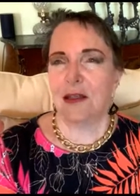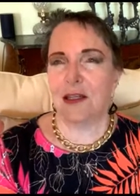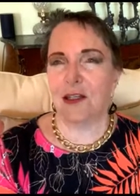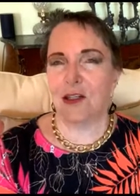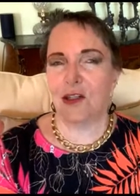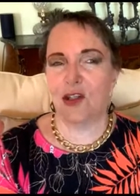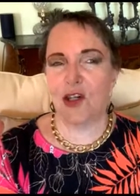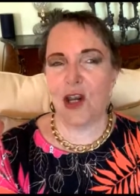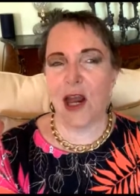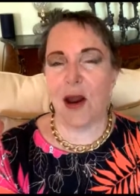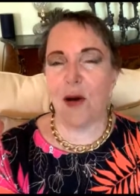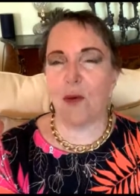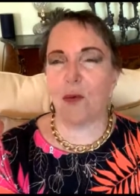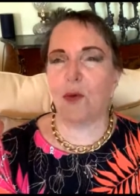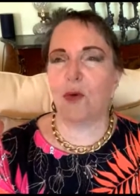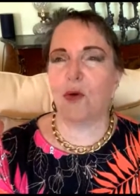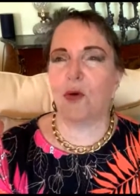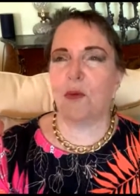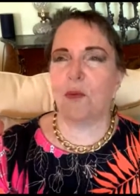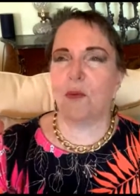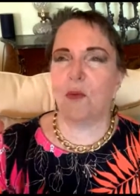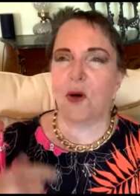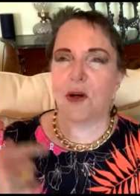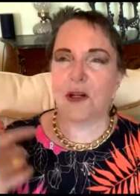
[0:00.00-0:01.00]
The chat
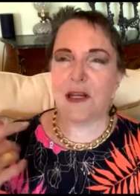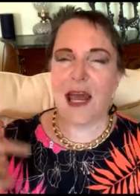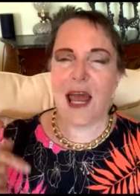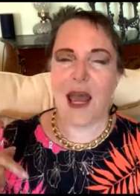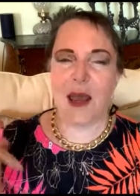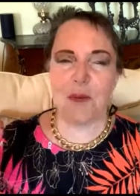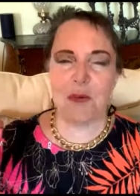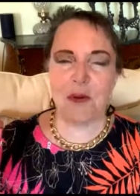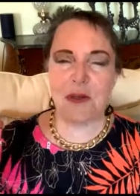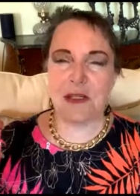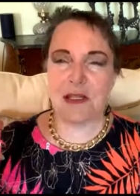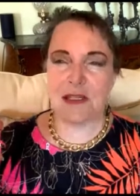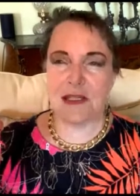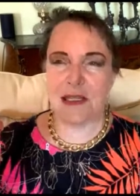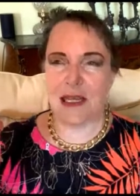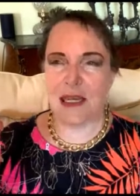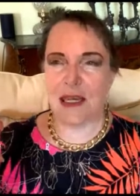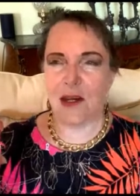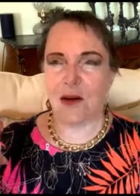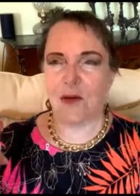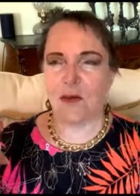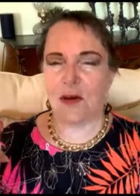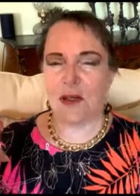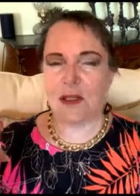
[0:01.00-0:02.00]
room, what happens
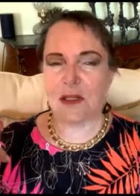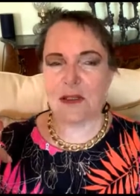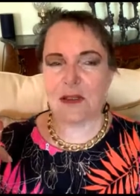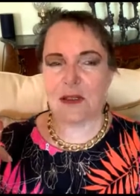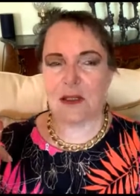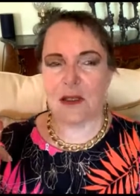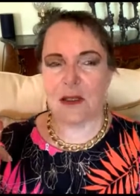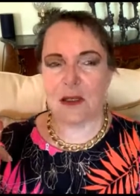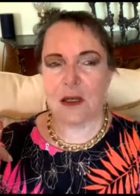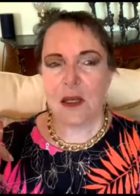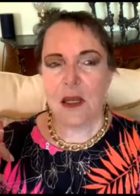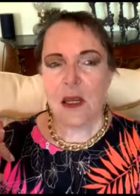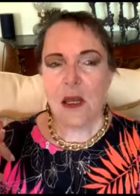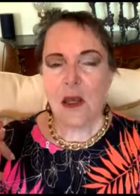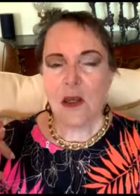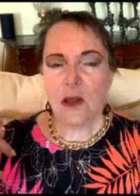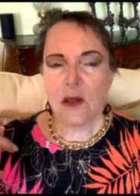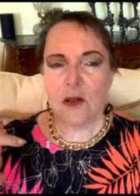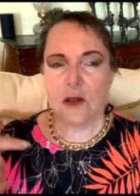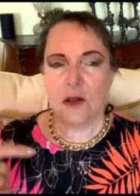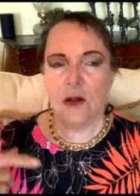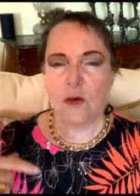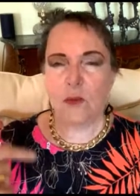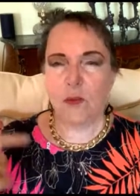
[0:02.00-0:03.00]
here is that,
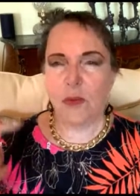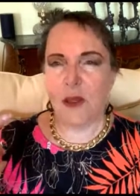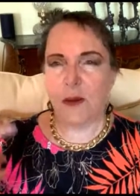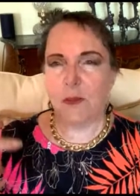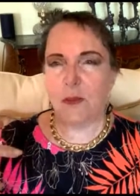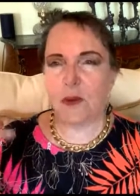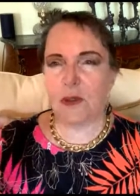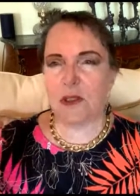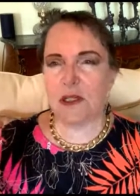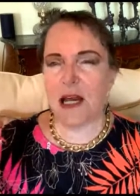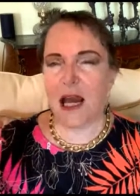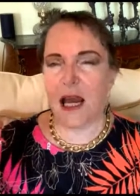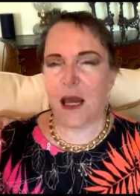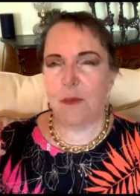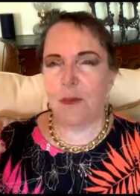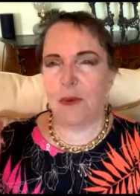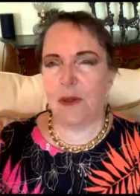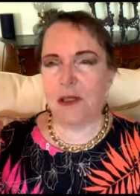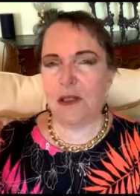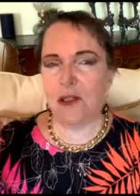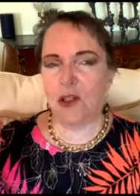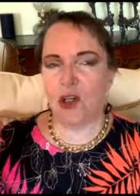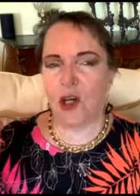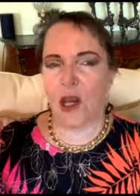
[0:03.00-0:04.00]
you know, people type
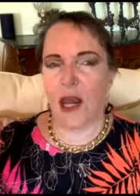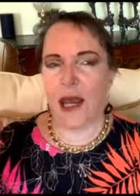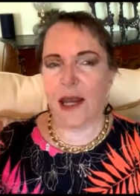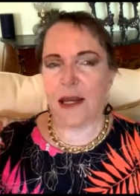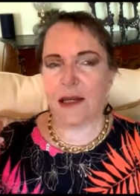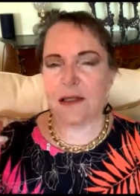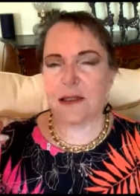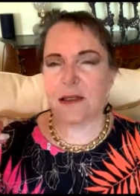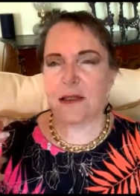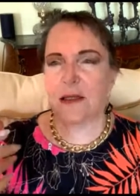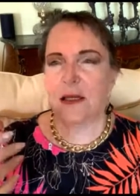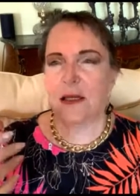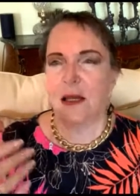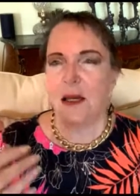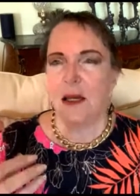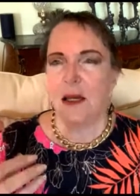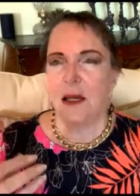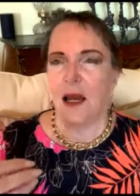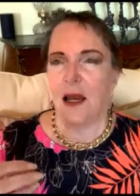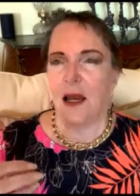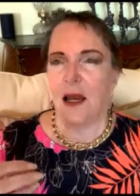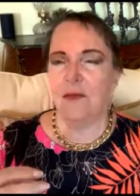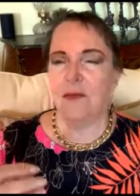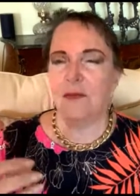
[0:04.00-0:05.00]
in chats
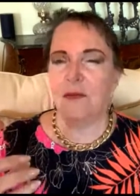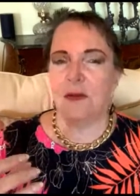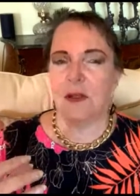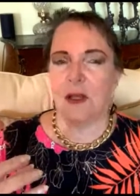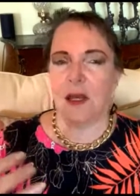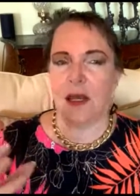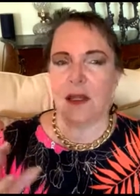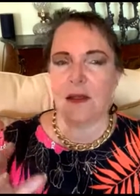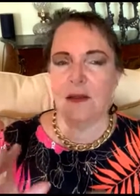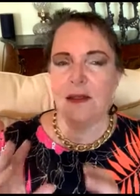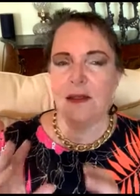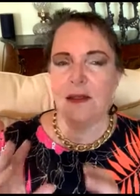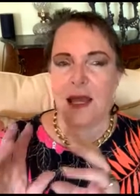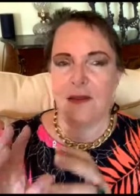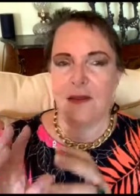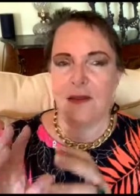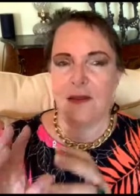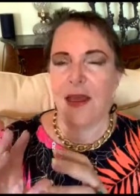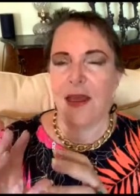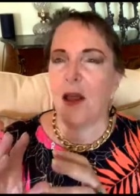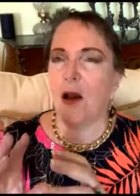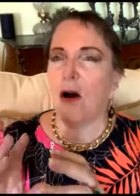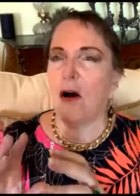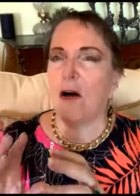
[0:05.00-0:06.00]
and there
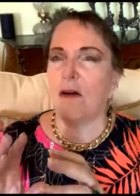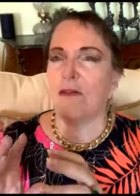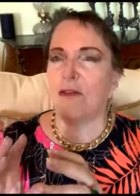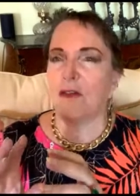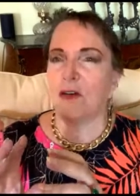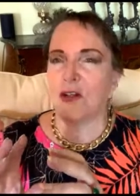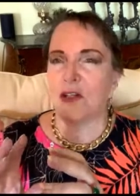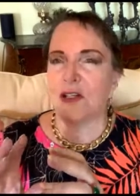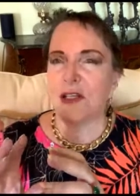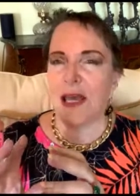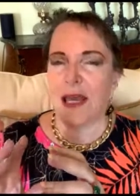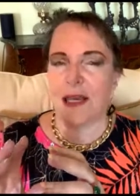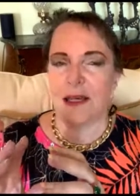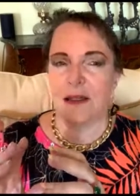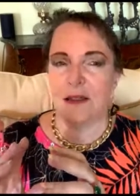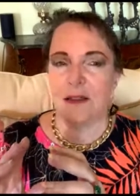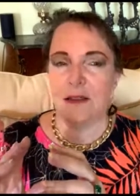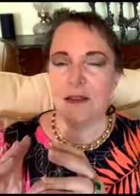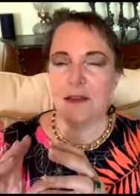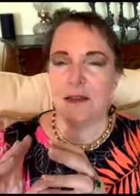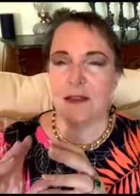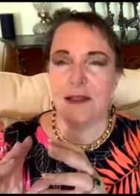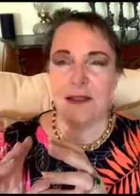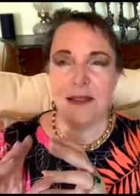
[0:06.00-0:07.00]
they are for a
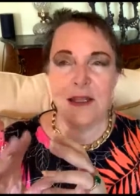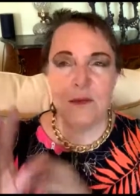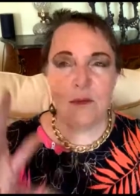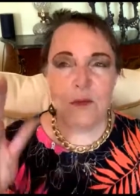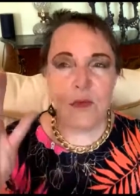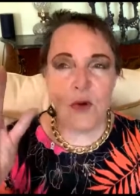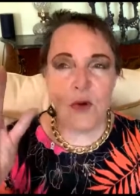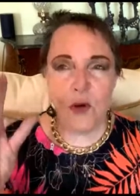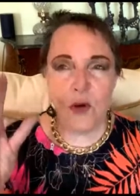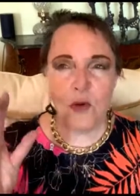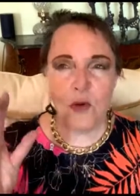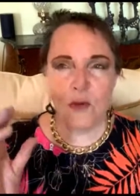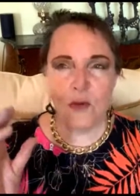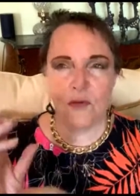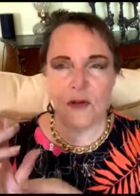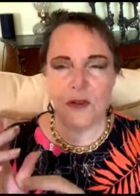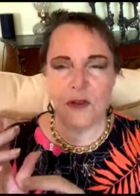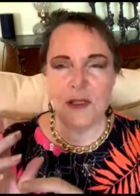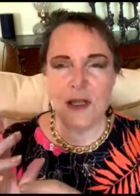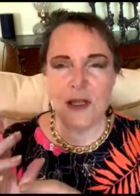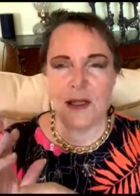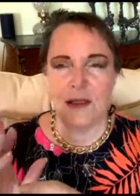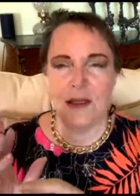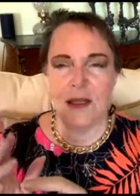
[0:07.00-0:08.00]
second and then they move
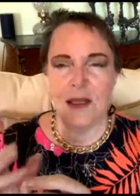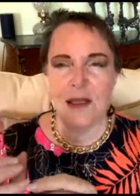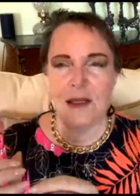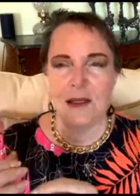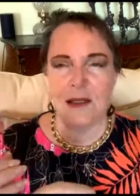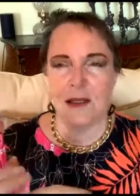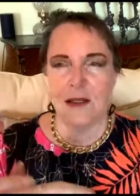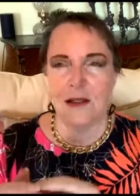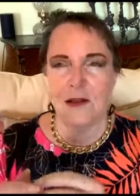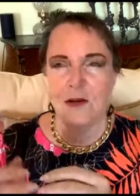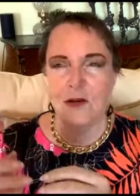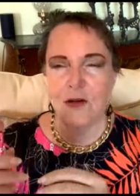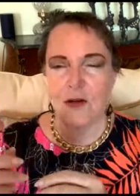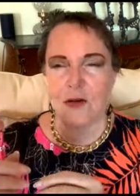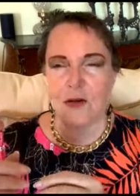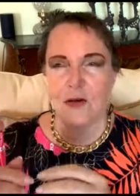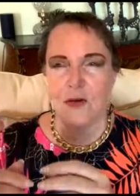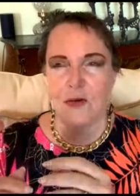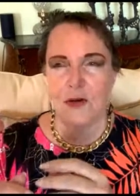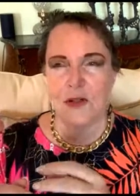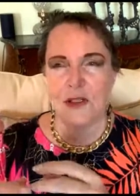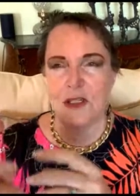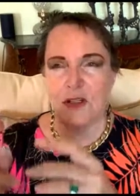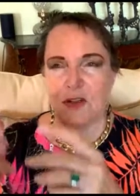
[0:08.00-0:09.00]
and then they, and
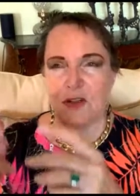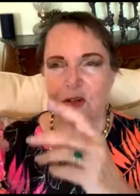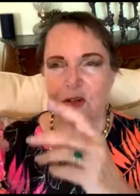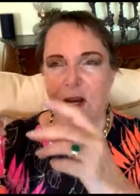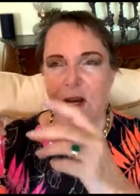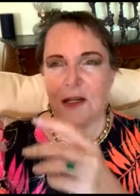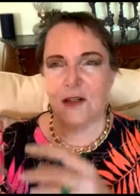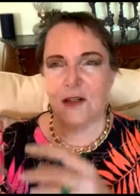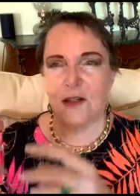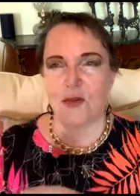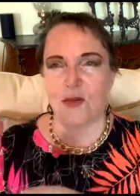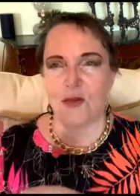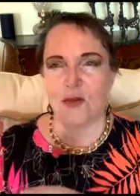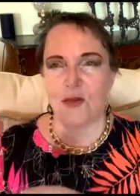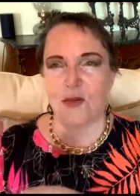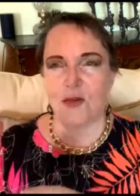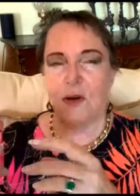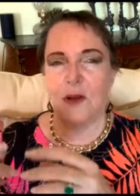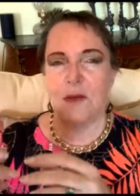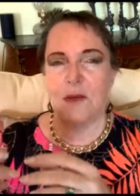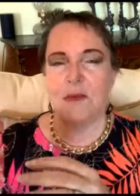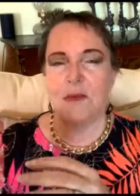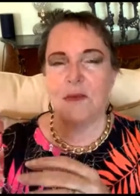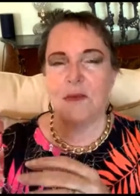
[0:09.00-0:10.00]
Chris is trying to
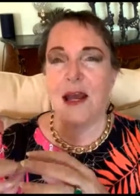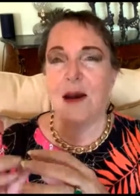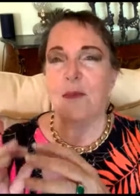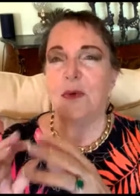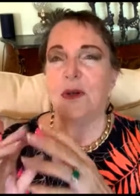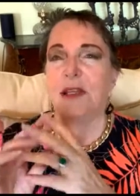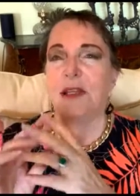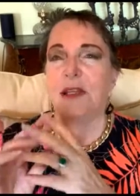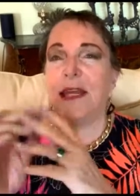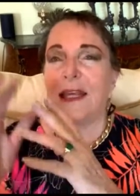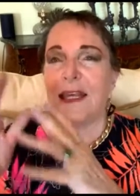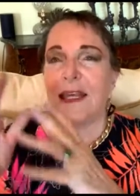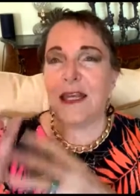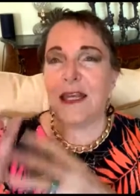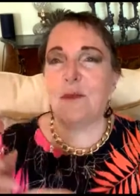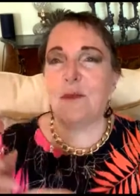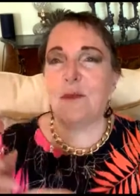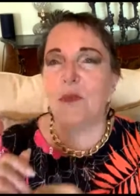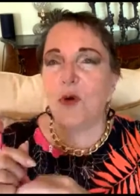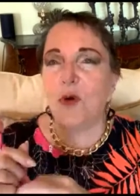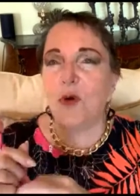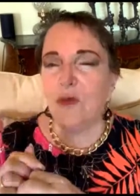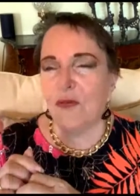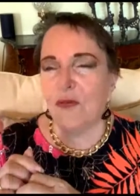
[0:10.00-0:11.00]
scroll up and down, but they
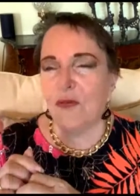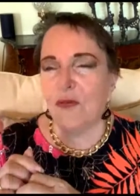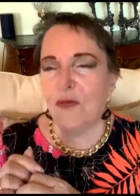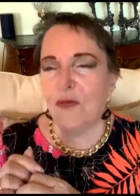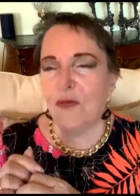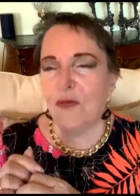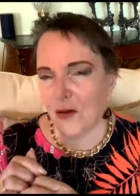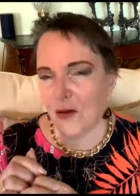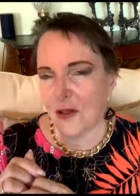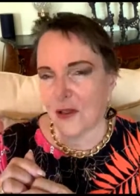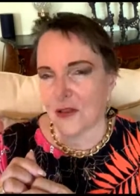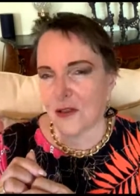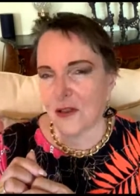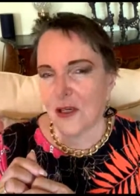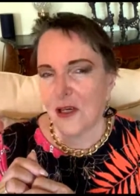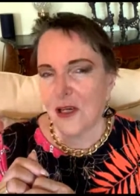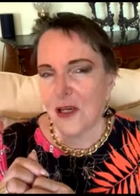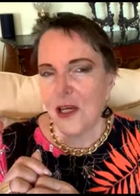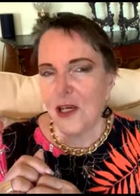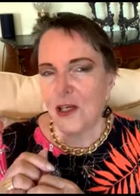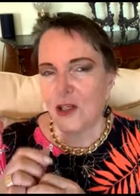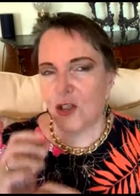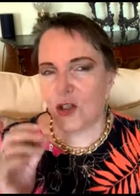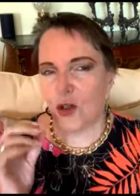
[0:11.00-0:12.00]
keep moving on us.
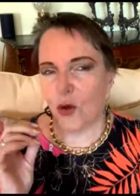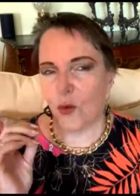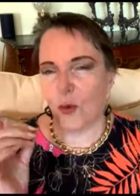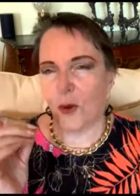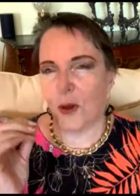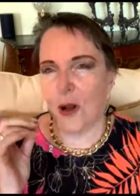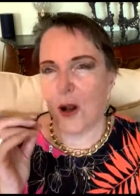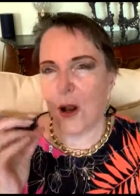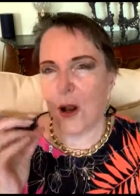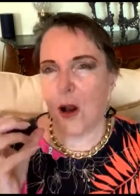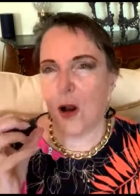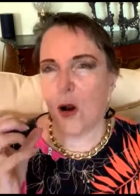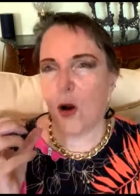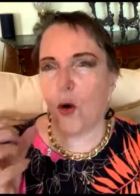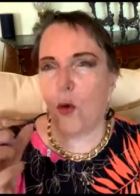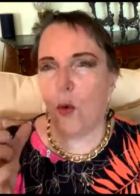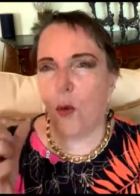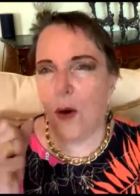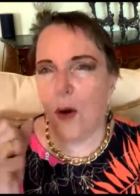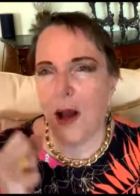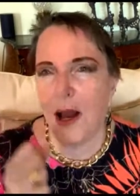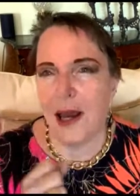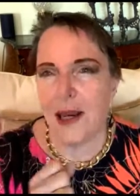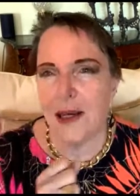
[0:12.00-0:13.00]
So we can't
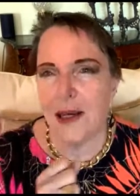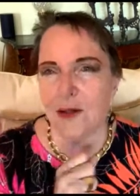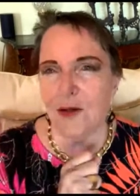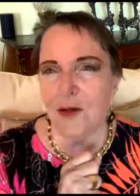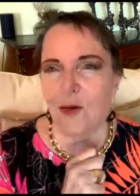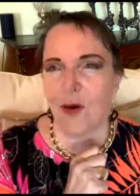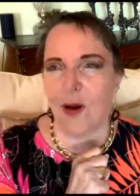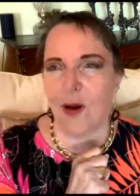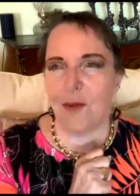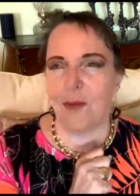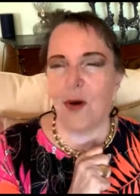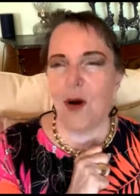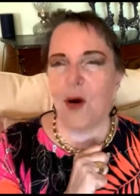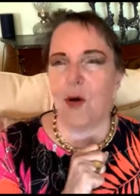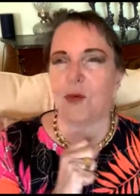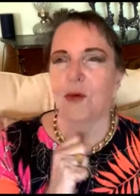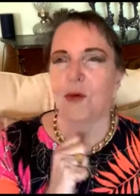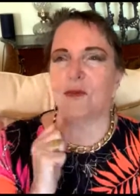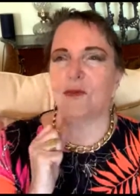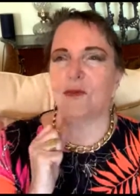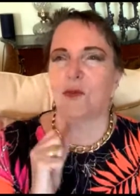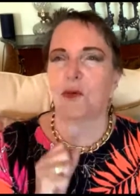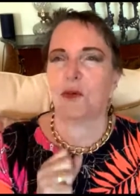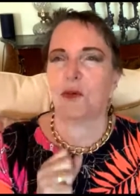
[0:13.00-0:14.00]
quite grab
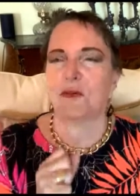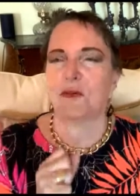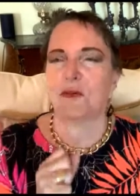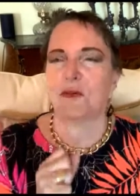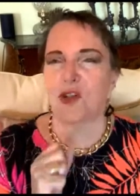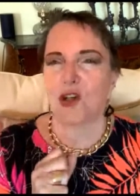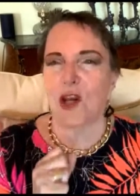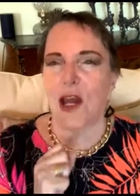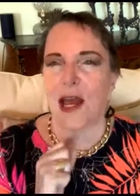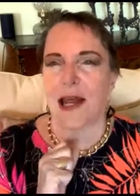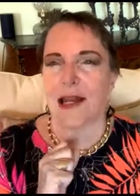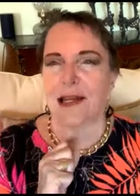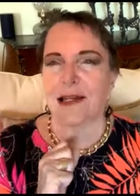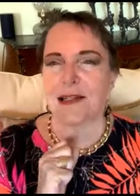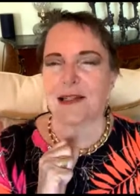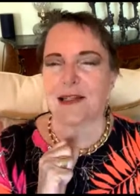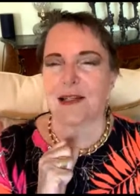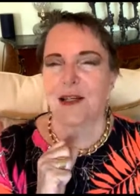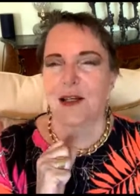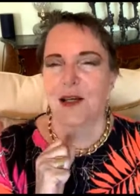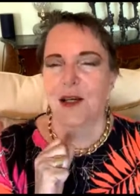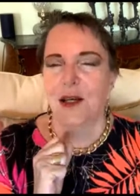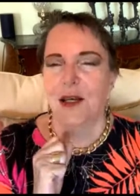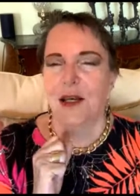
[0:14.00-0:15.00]
hold of all of the
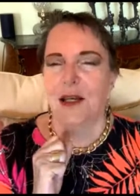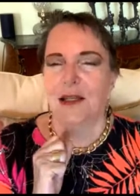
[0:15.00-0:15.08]
chats.